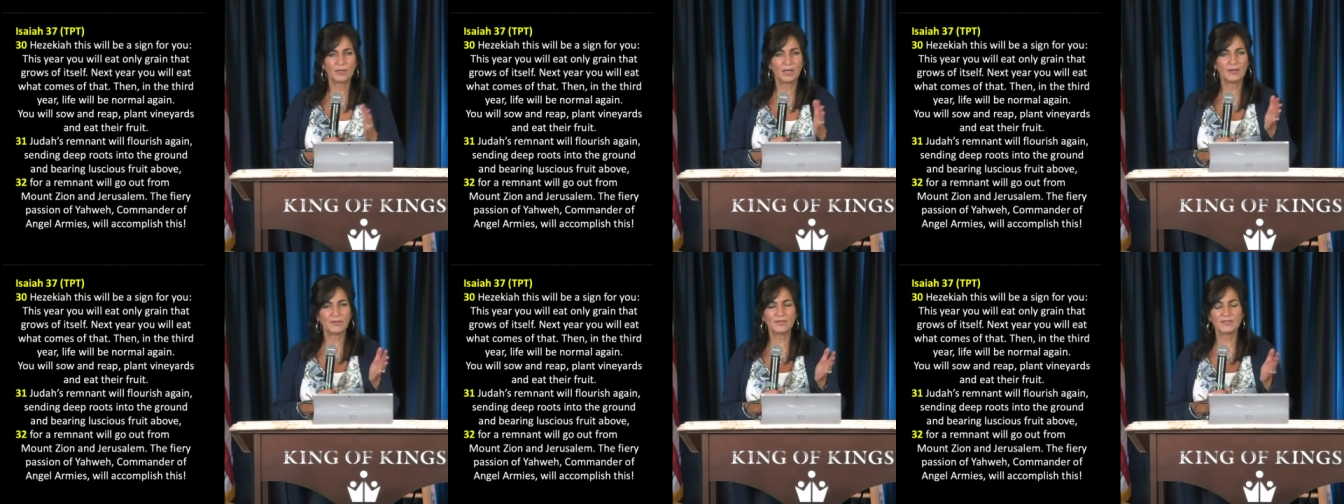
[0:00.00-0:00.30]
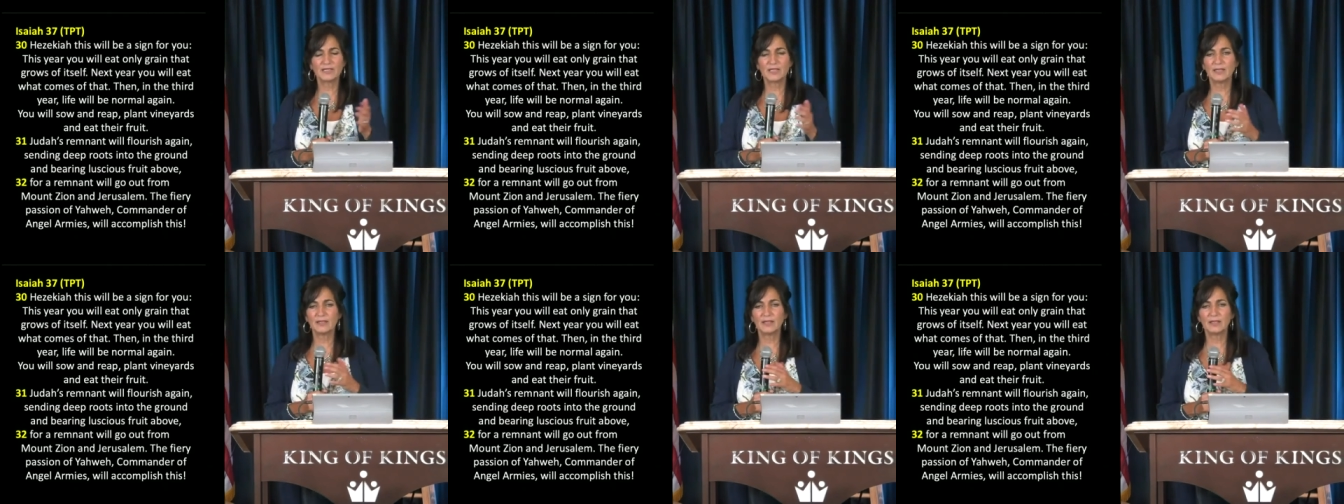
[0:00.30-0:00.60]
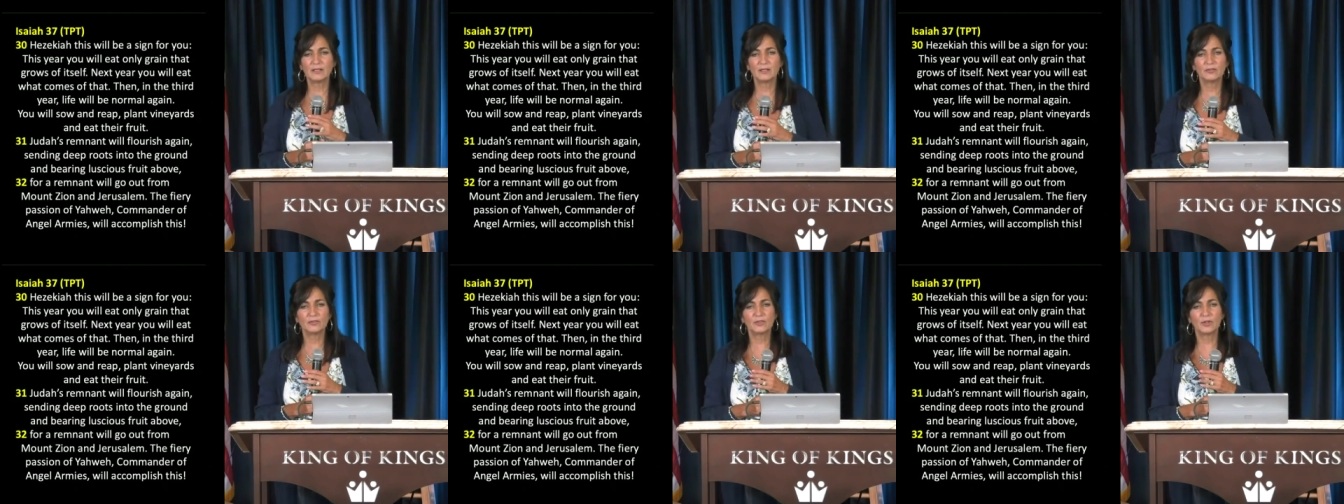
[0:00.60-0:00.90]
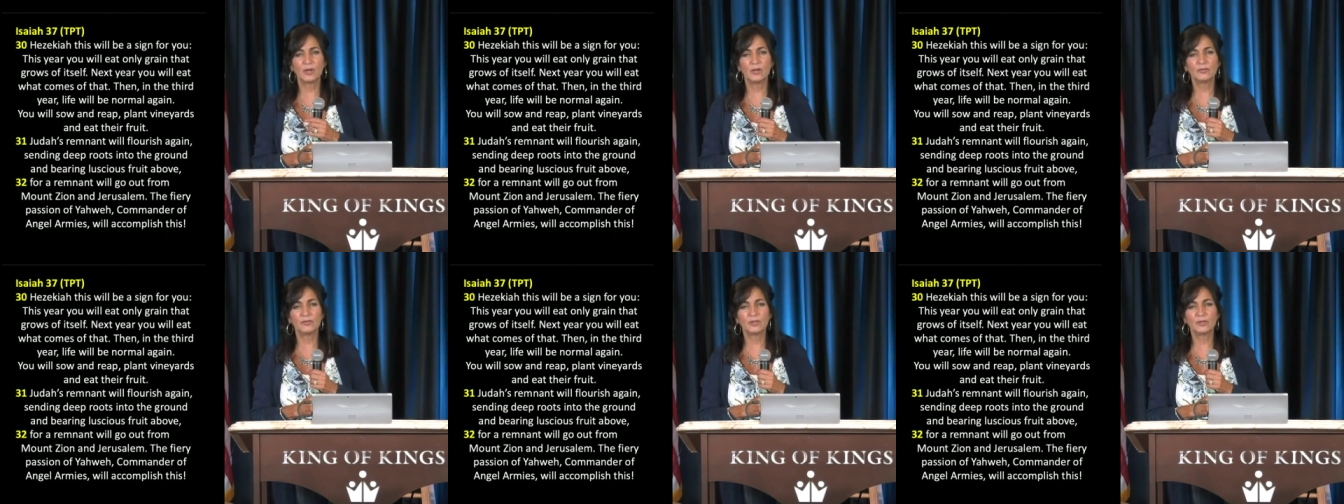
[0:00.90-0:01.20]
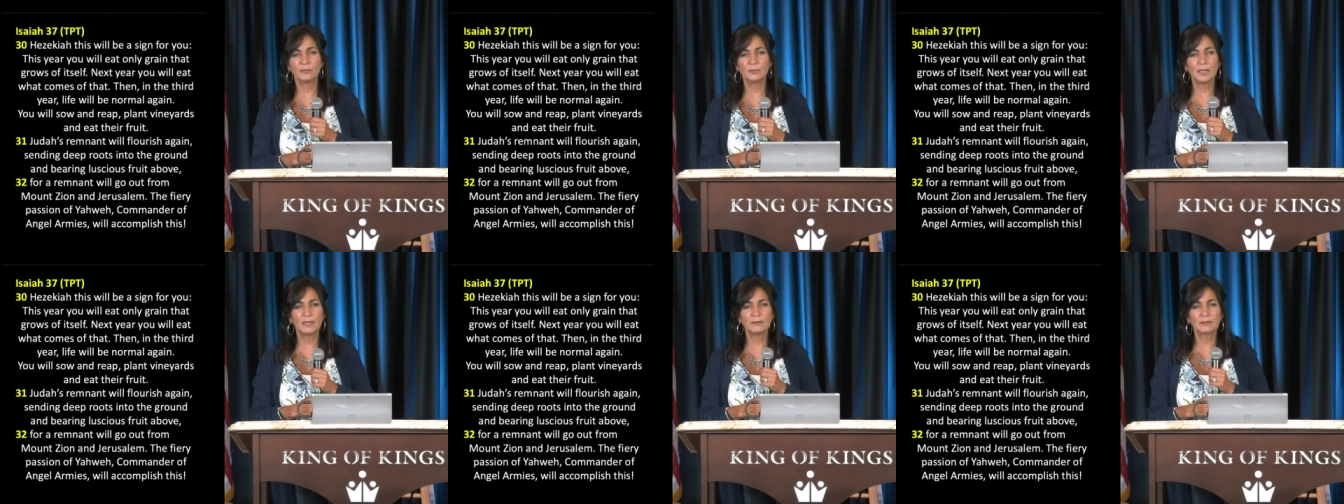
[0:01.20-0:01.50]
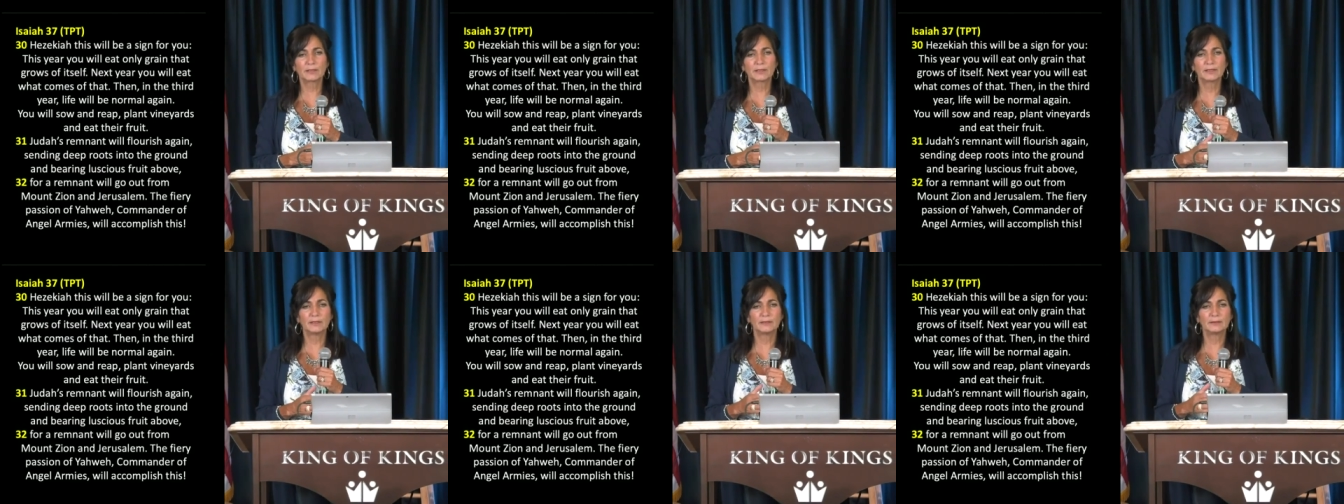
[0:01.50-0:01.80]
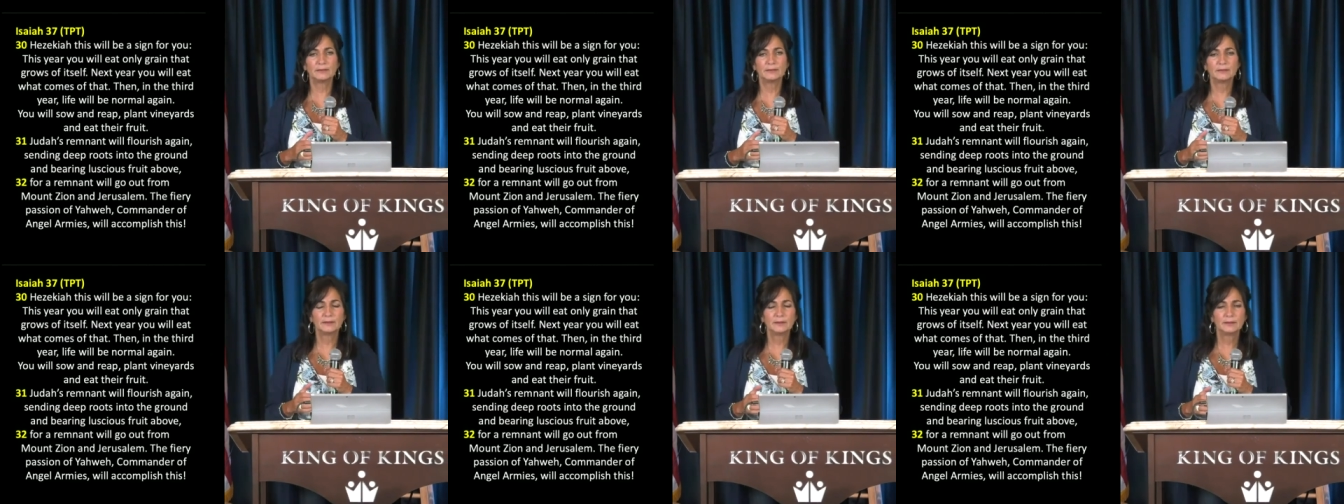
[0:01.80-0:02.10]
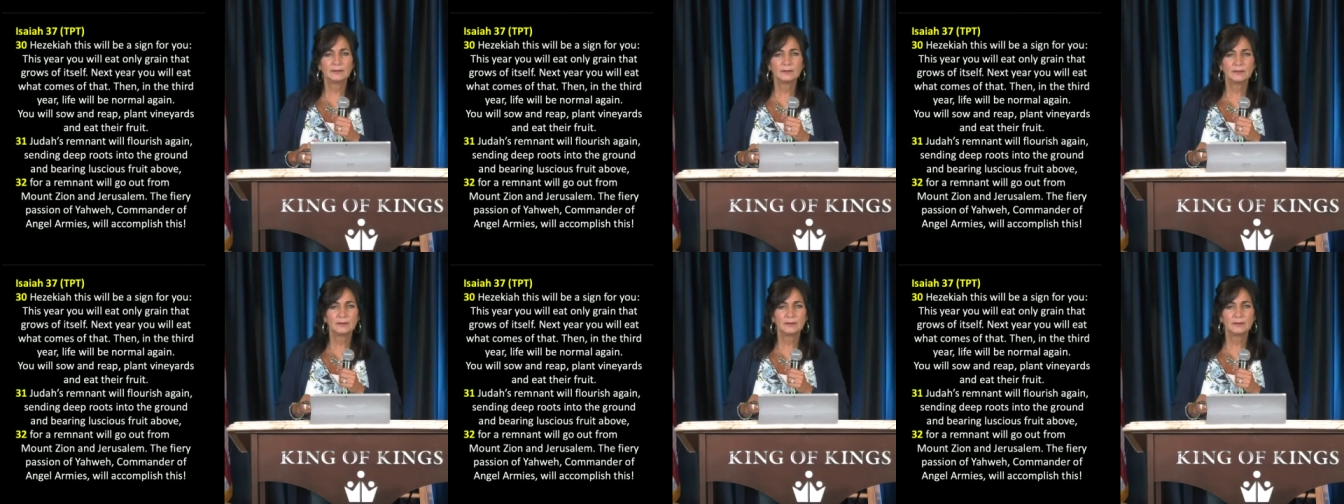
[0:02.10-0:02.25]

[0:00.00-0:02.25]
I prophesy that over America,